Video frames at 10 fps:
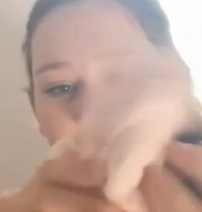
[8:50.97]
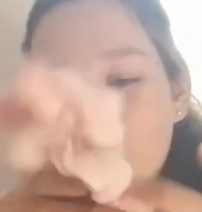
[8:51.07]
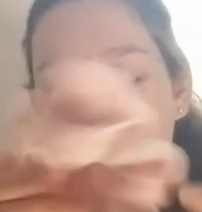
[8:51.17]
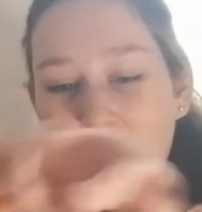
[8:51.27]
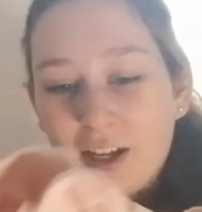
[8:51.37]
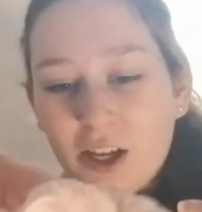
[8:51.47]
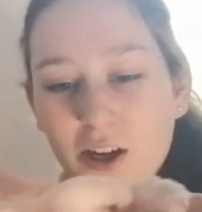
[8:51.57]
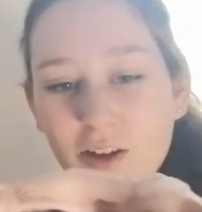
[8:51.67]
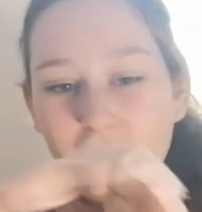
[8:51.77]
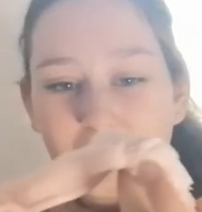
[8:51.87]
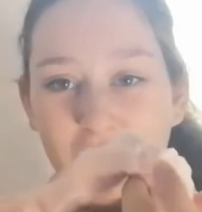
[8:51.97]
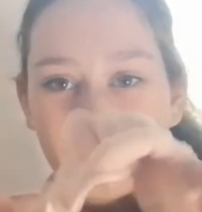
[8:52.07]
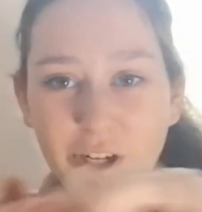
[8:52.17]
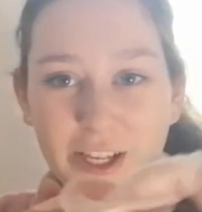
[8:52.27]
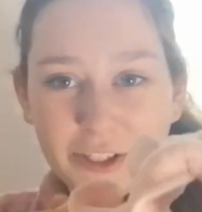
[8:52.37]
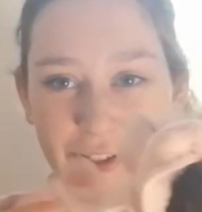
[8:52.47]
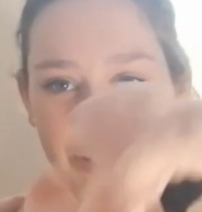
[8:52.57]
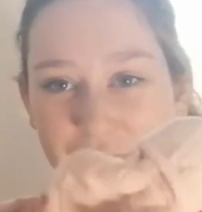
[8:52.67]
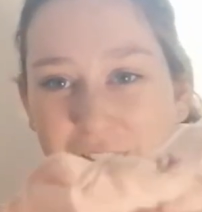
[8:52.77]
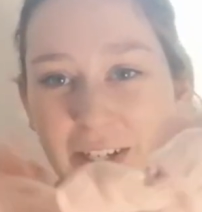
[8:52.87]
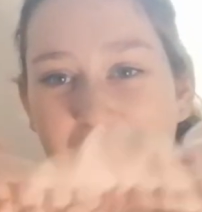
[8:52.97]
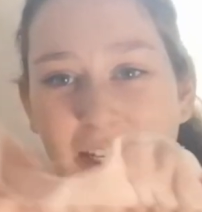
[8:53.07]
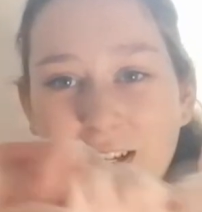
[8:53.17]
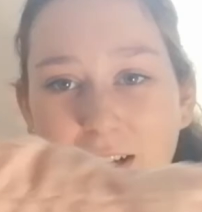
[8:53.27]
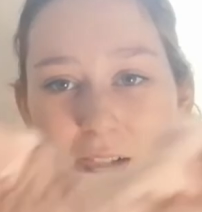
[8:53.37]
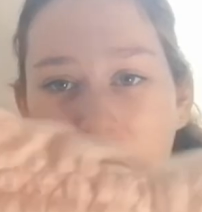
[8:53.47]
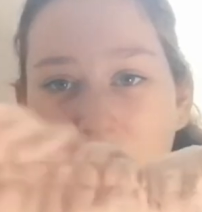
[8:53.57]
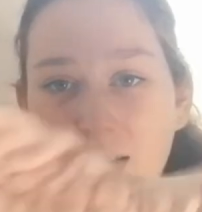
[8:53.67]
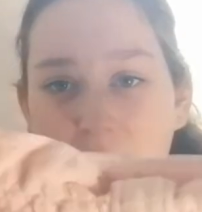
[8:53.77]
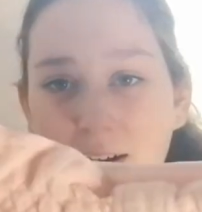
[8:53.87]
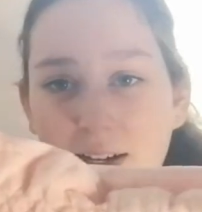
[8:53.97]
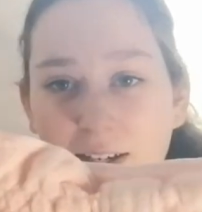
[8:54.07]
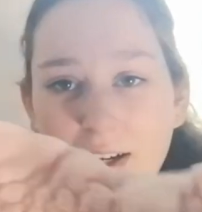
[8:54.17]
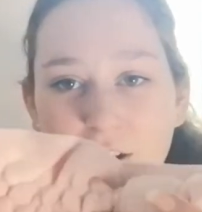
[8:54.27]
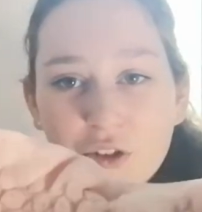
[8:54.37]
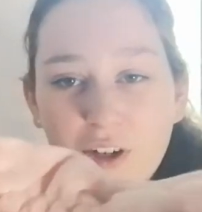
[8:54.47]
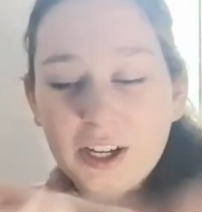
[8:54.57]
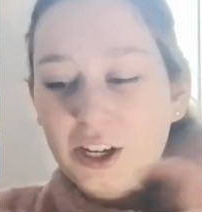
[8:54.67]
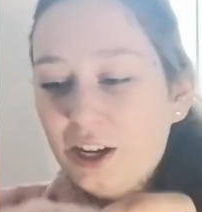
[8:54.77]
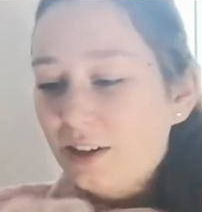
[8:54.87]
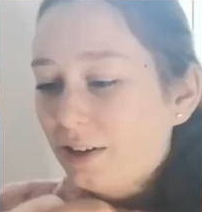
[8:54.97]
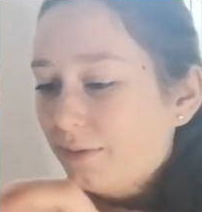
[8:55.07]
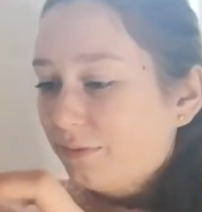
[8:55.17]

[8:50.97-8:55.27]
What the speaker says: It's really cute, it's really soft, and it's really cute.